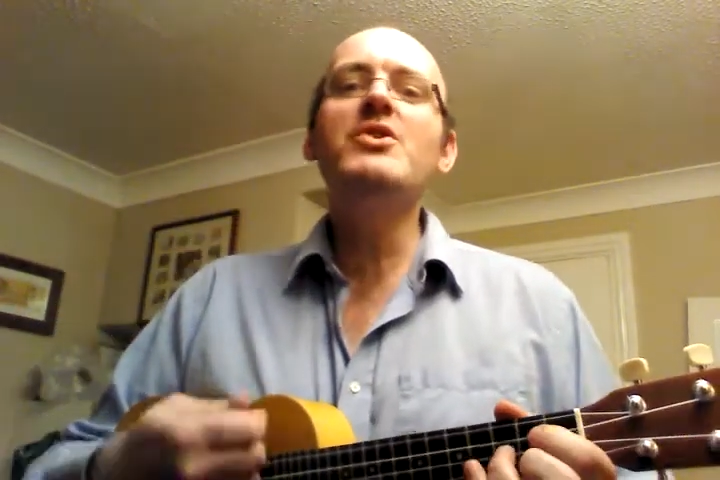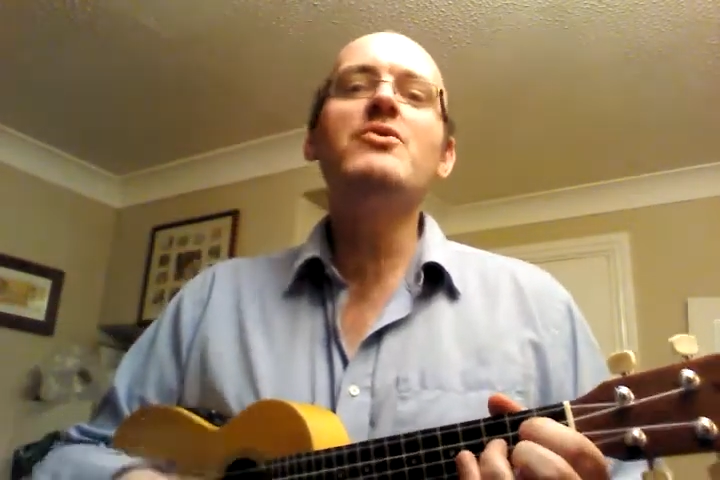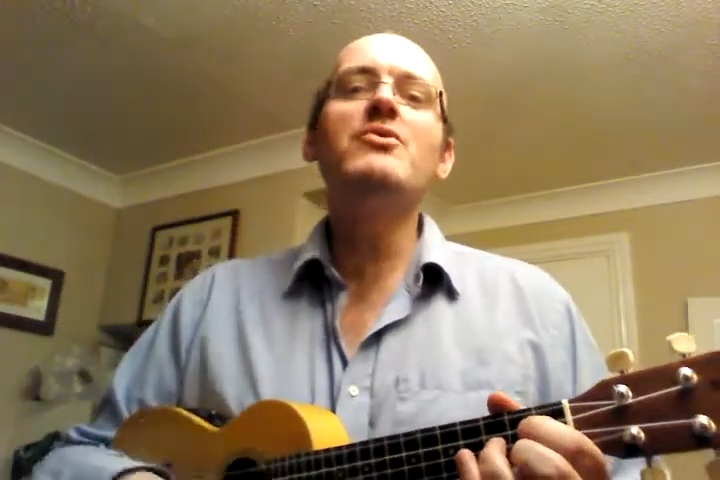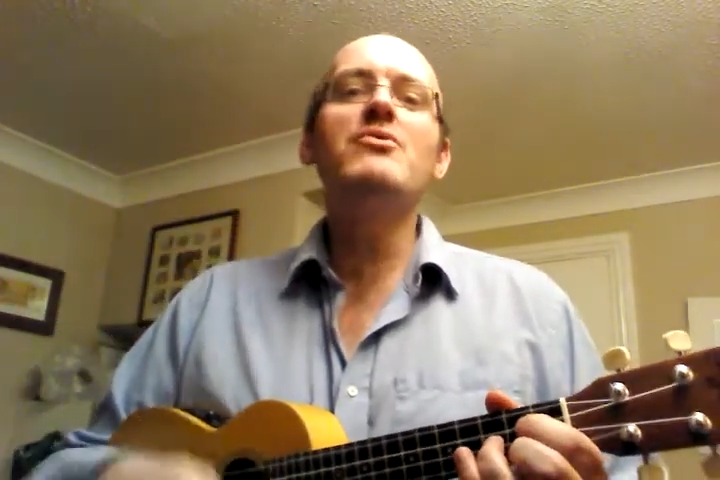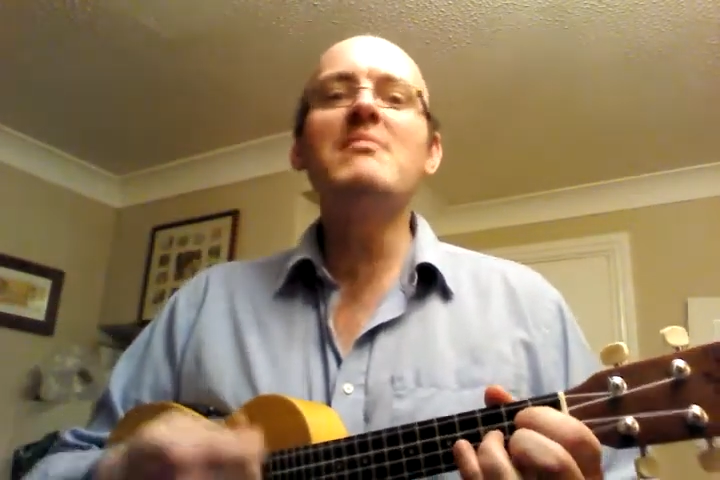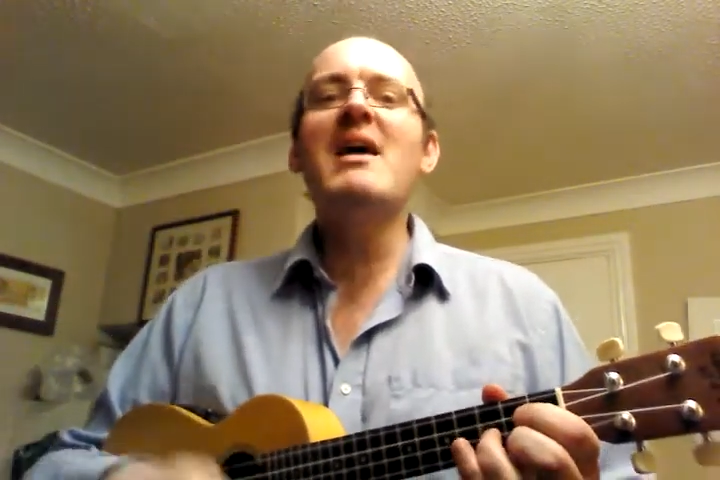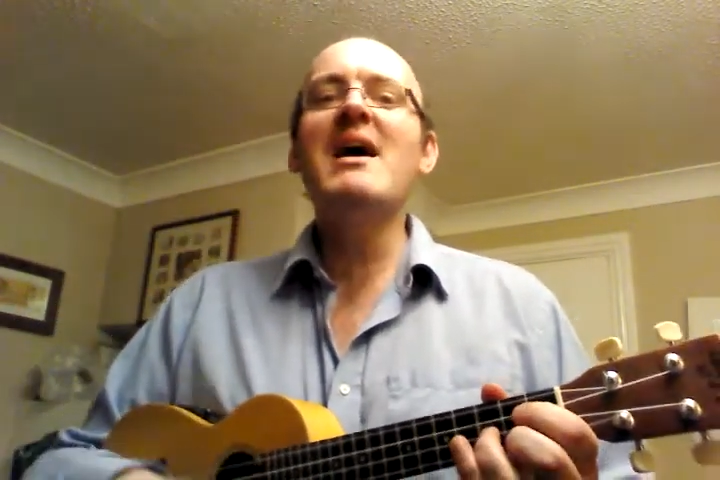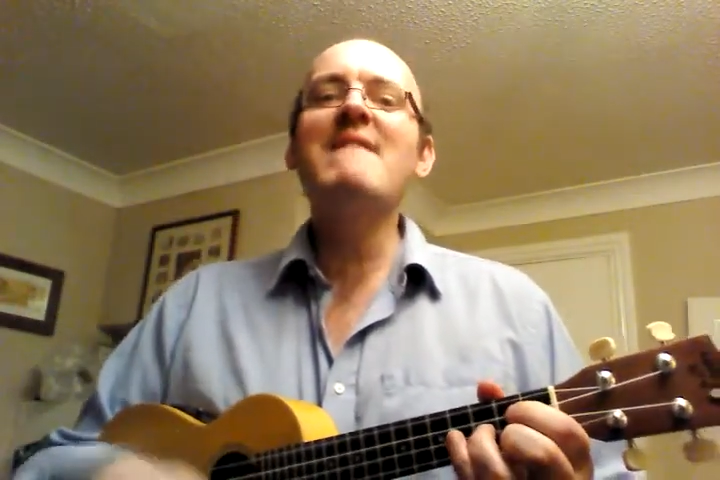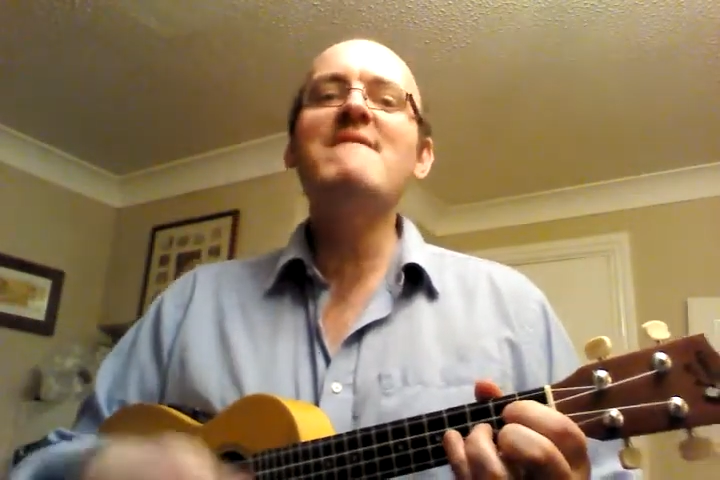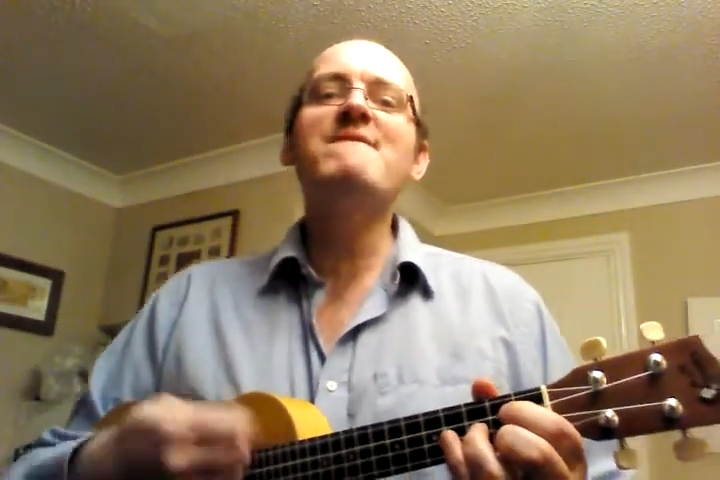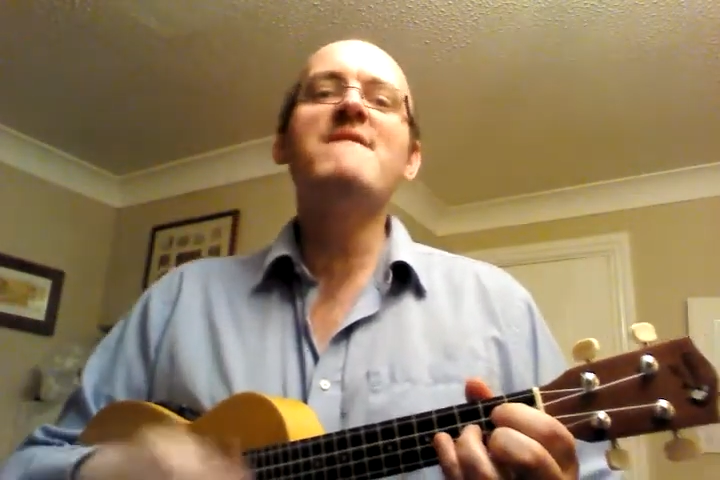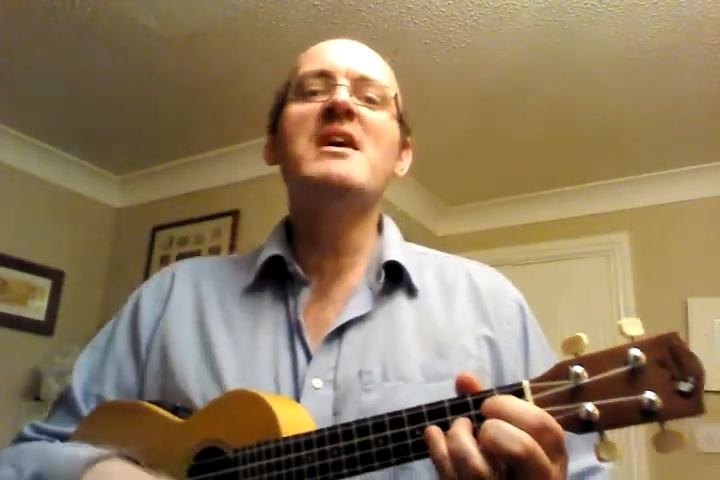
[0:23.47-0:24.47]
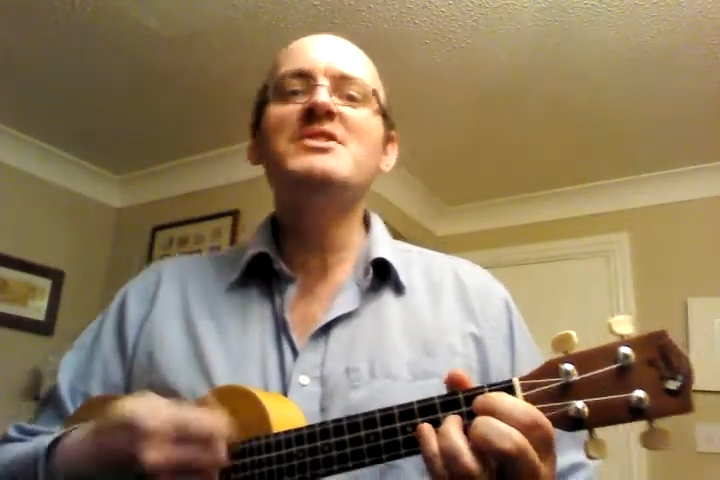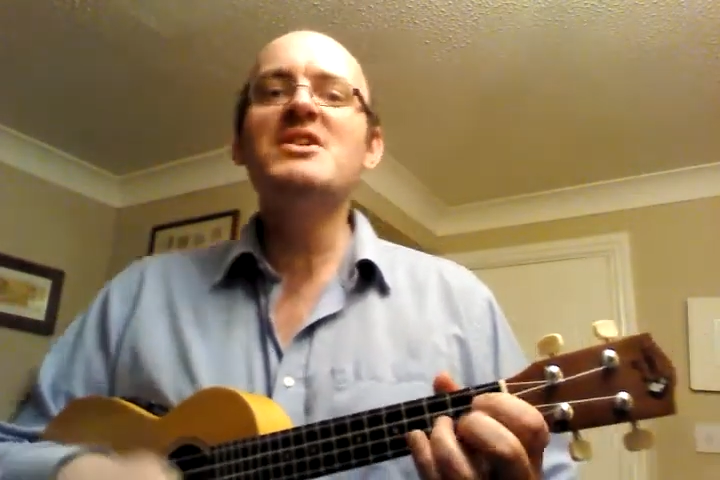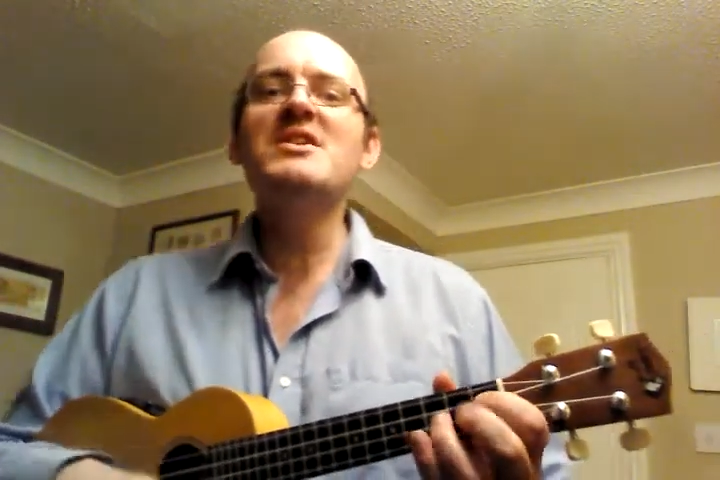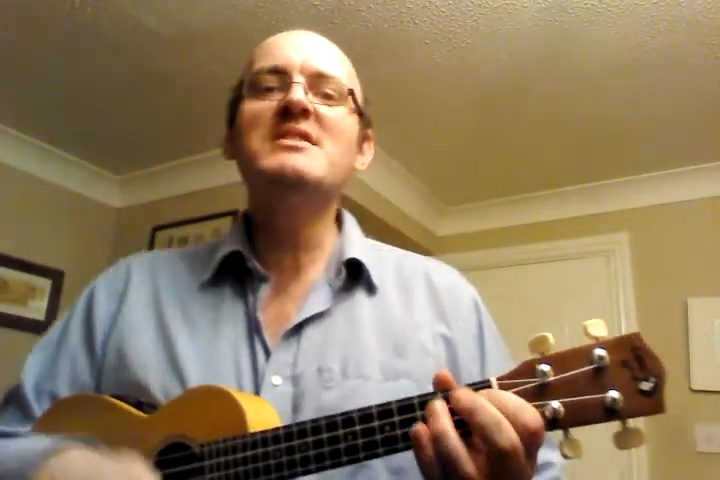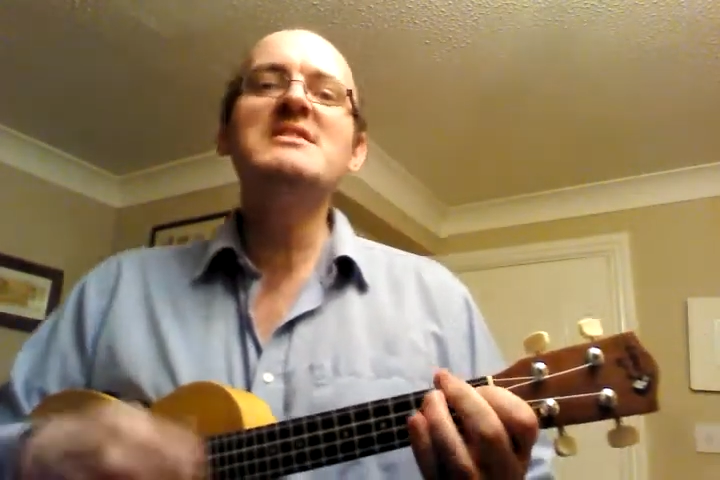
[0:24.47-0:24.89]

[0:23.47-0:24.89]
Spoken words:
You might find you're